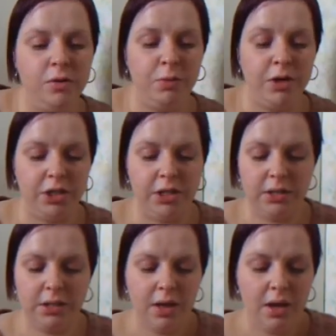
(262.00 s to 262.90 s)
good
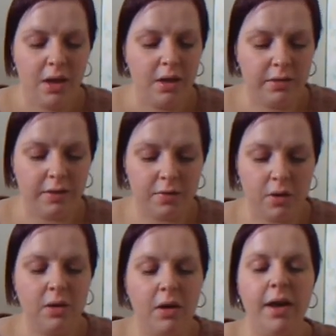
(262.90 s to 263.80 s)
brushes. They've
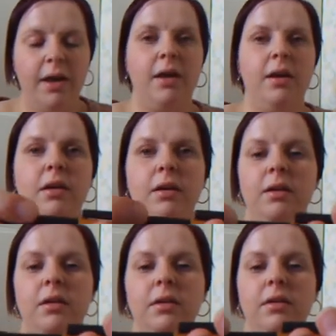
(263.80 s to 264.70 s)
got like
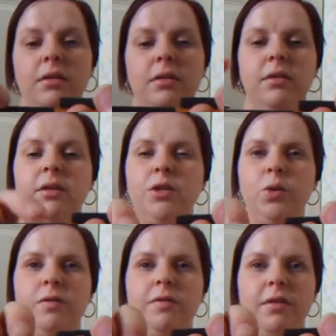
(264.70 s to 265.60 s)

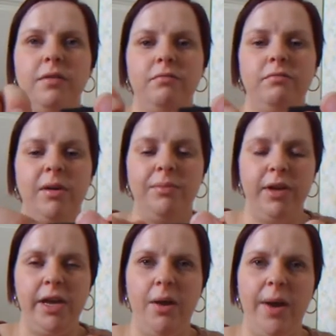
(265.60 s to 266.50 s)
sort of
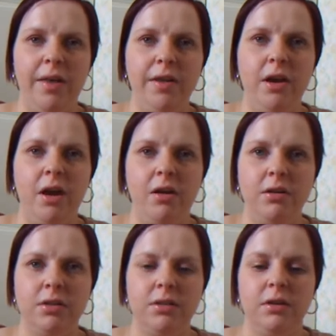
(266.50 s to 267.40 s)
rubbery, you know how the
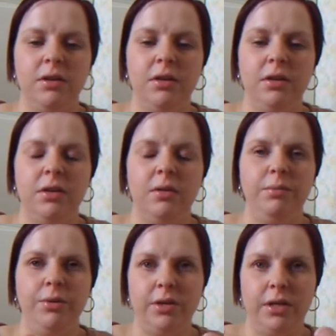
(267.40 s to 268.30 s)
NARS
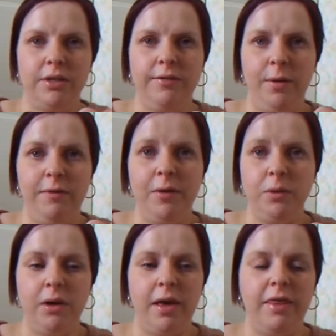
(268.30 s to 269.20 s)
products feel? It
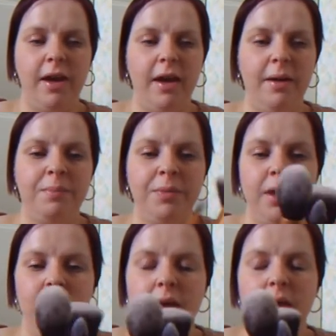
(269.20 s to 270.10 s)
feels like that,
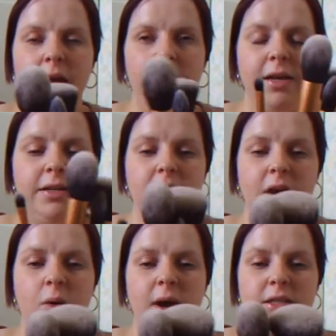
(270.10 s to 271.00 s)
and
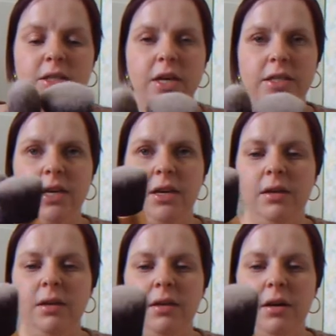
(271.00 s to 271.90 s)
they're quite
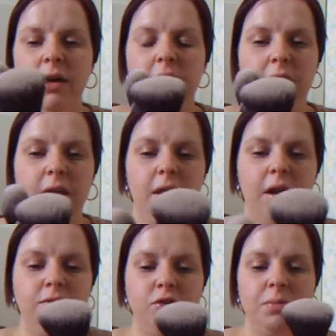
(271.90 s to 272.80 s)
sturdy. I think
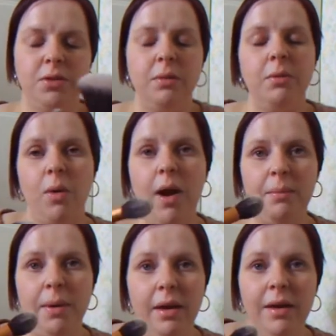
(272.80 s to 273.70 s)
I've dropped them
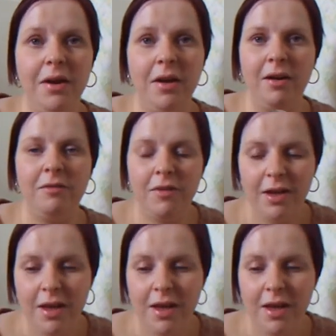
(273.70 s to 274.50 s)
quite a bit, and